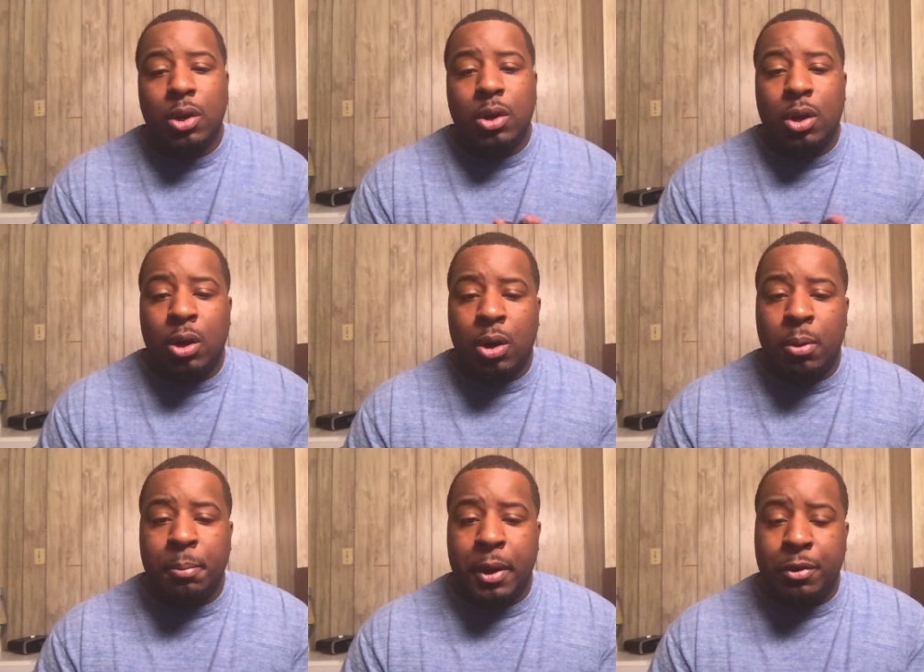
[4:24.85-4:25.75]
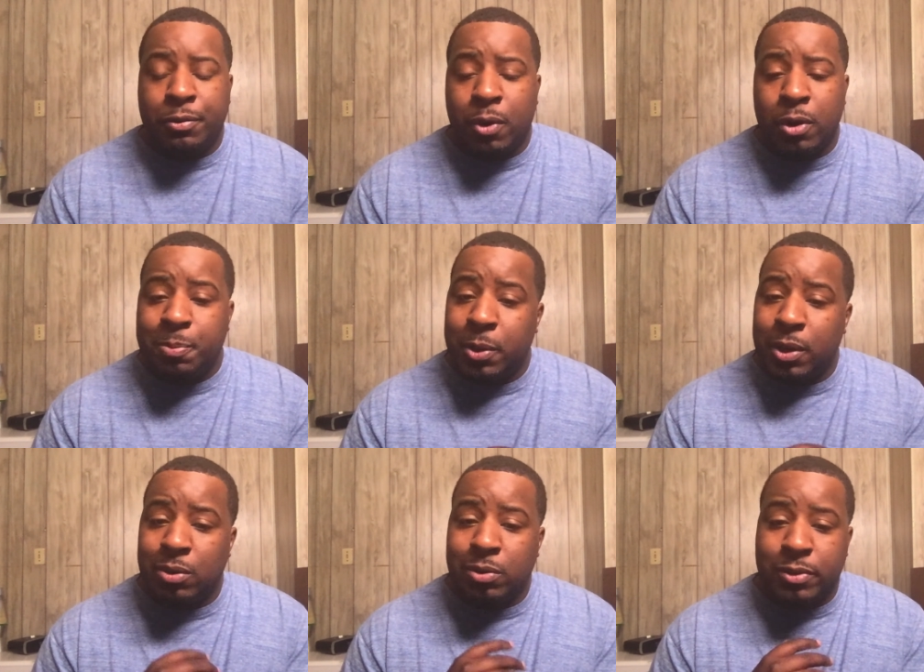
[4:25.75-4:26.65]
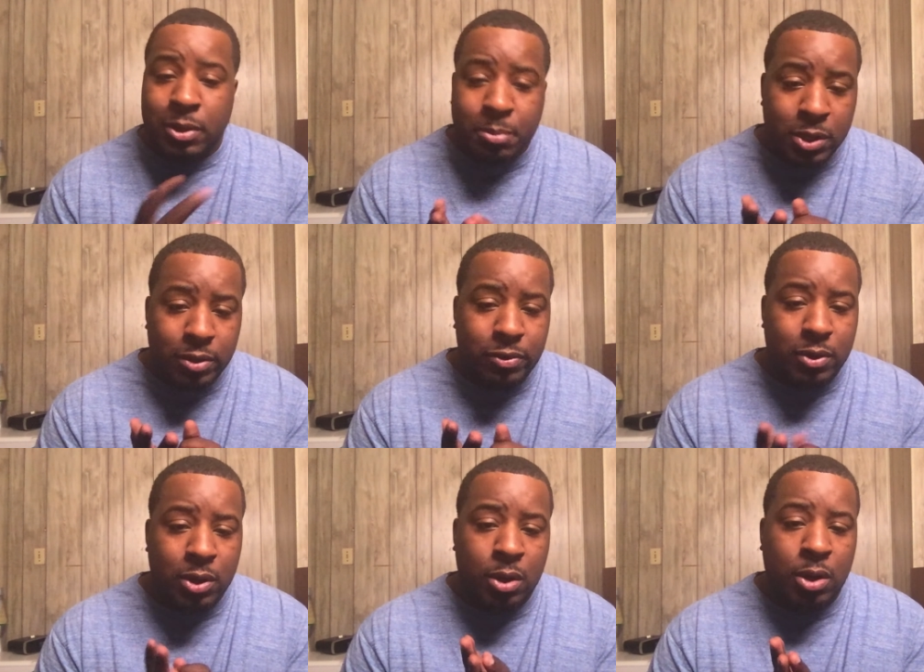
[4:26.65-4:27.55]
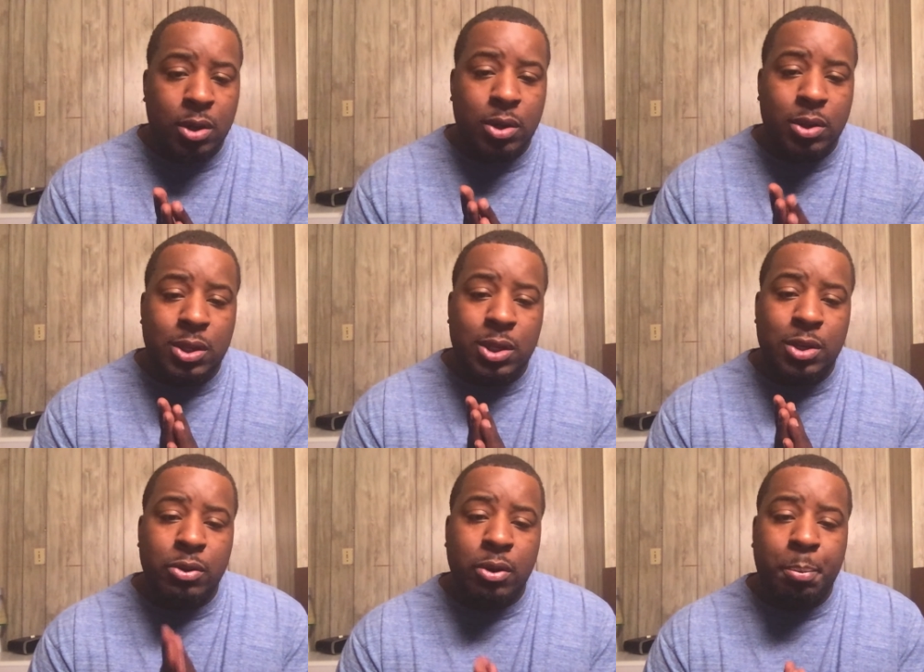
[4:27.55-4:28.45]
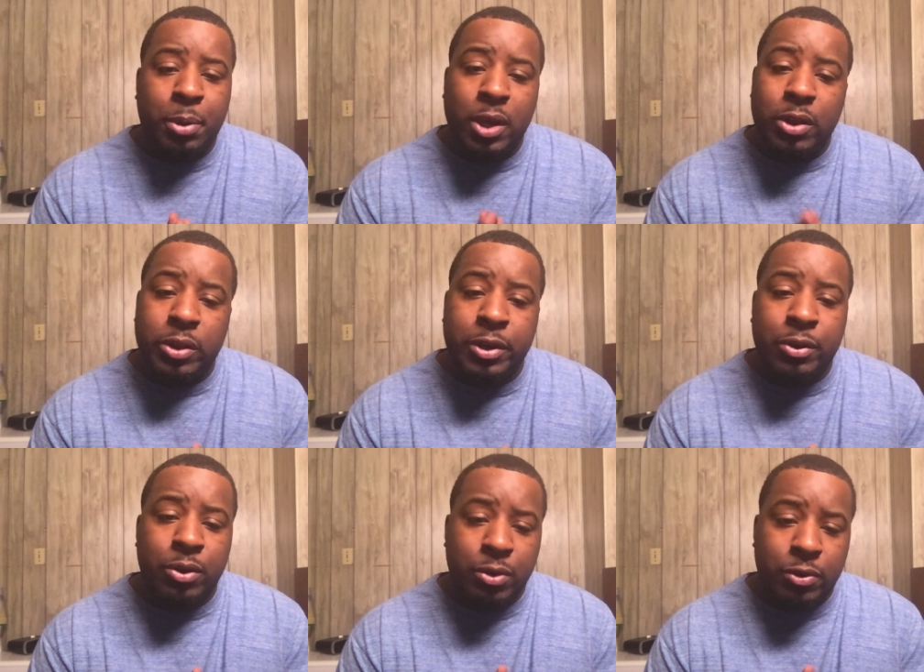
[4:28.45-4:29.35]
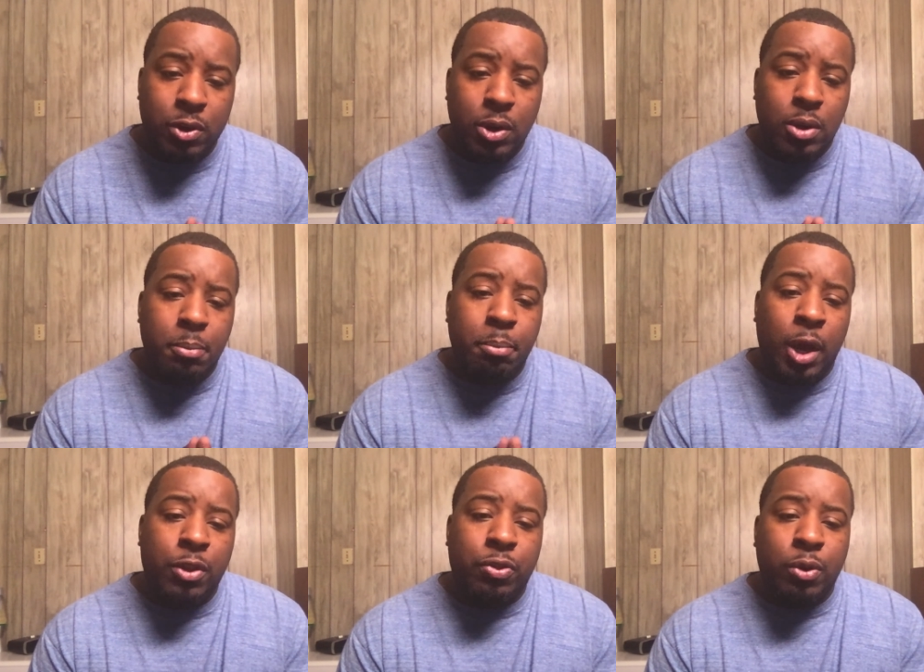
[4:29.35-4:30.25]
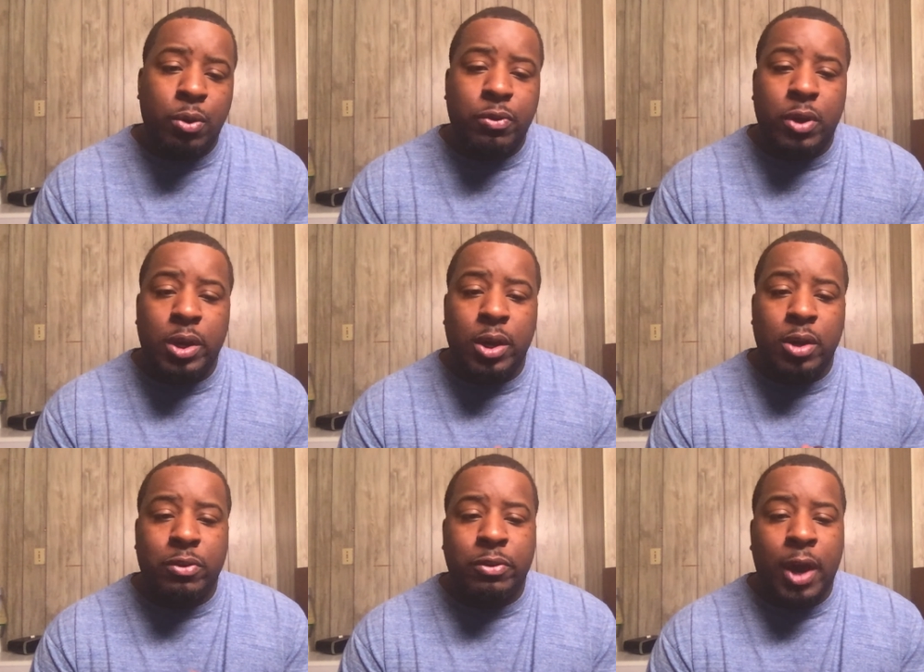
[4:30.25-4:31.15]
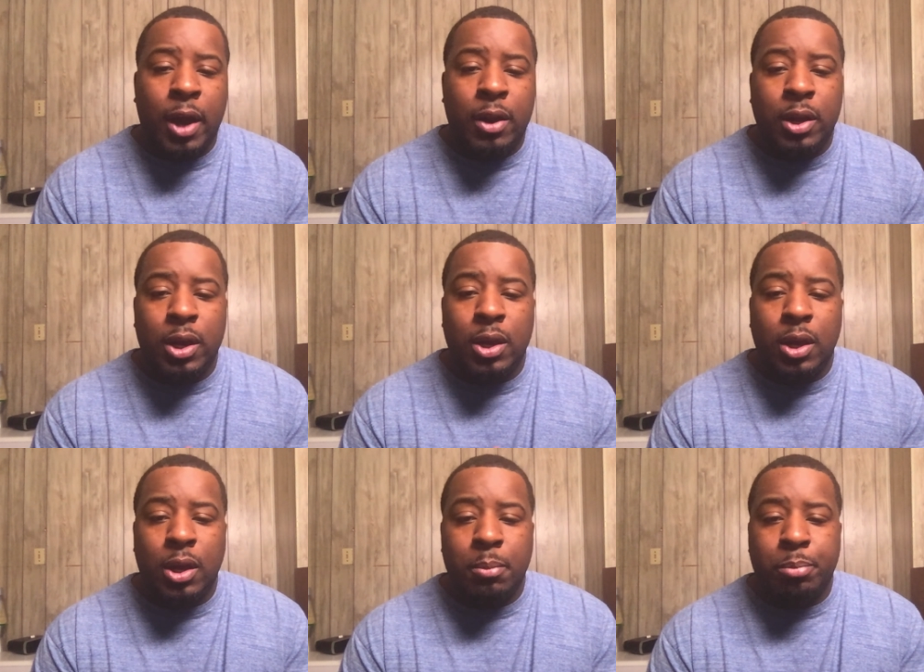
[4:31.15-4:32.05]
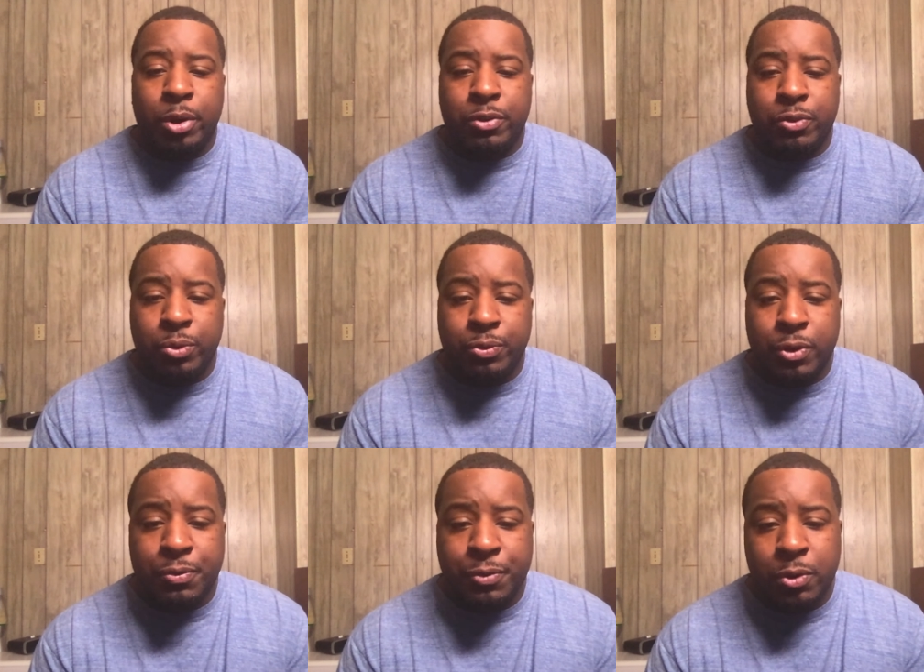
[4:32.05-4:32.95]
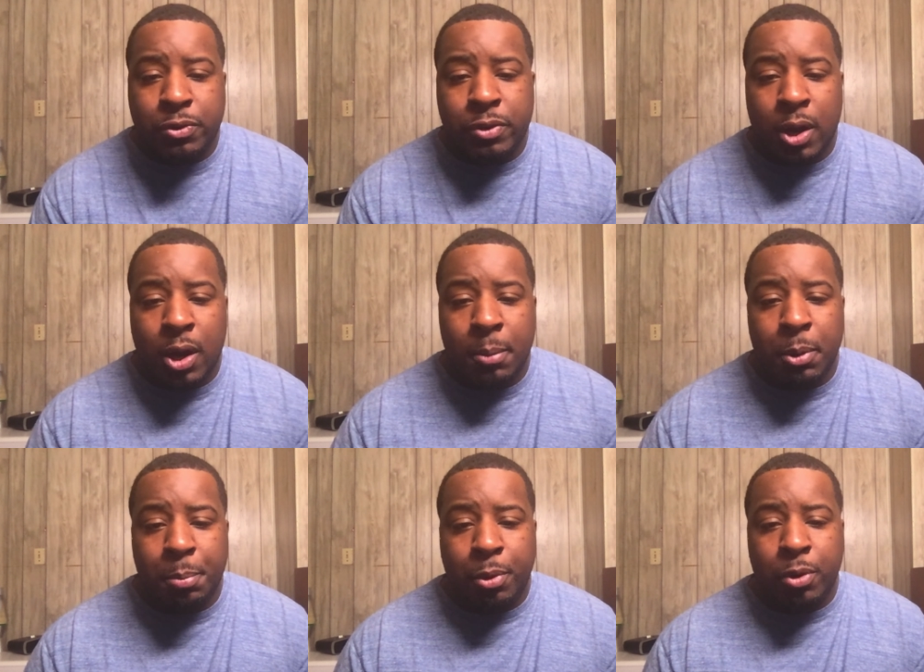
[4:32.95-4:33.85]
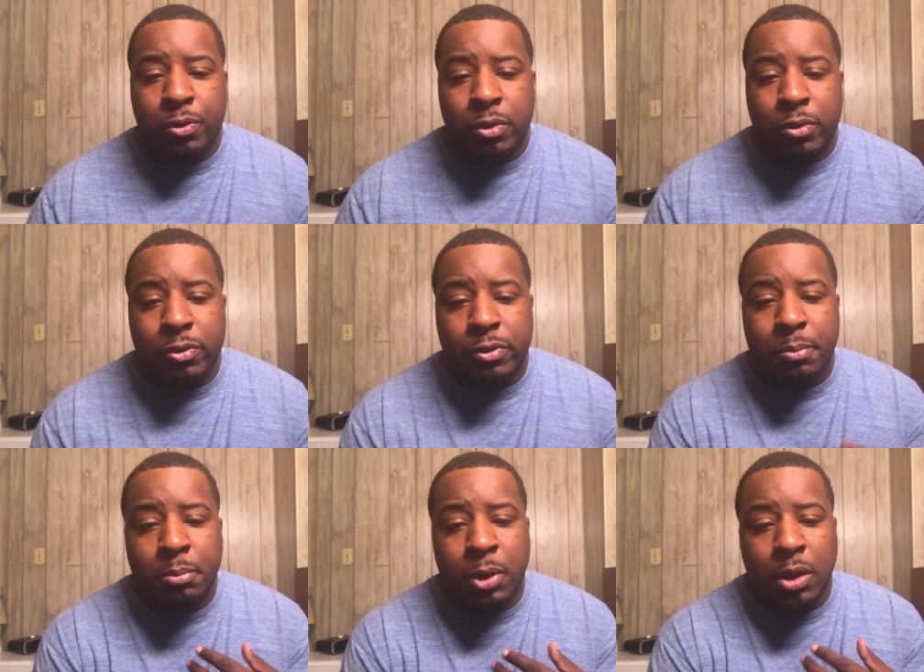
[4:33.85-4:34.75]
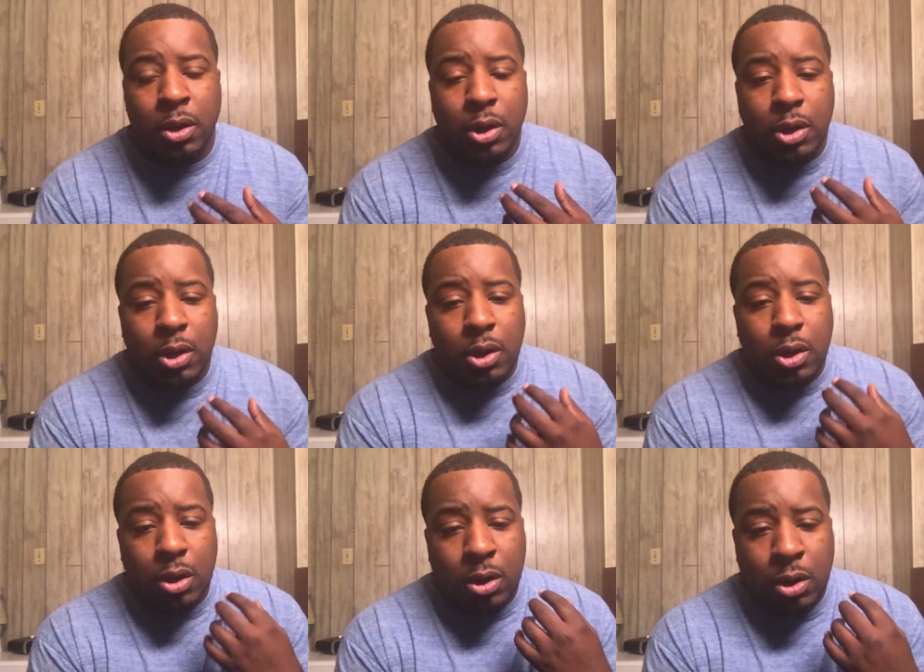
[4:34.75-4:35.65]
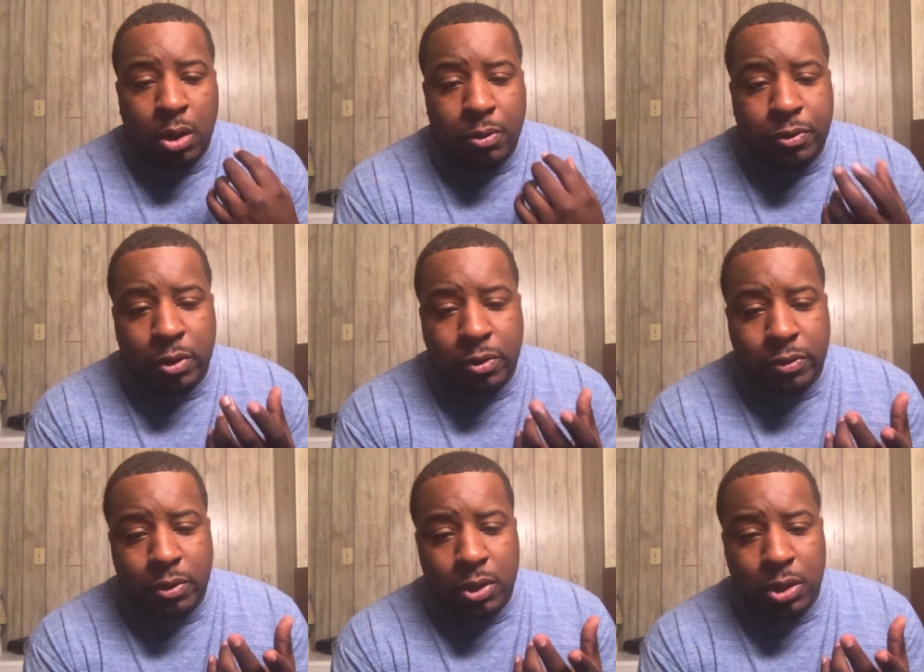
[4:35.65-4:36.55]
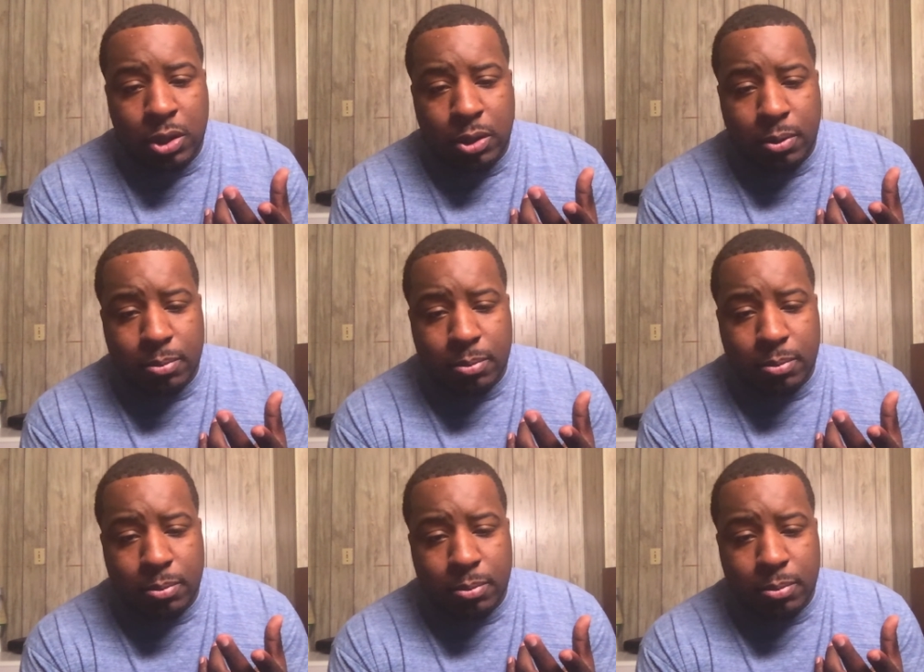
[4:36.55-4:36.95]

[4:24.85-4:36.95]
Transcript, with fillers: Um, now, as far as speaking on stimulus, uh, the European leaders met Thursday and Saturday in Brussels for the first time in person to submit uh, since the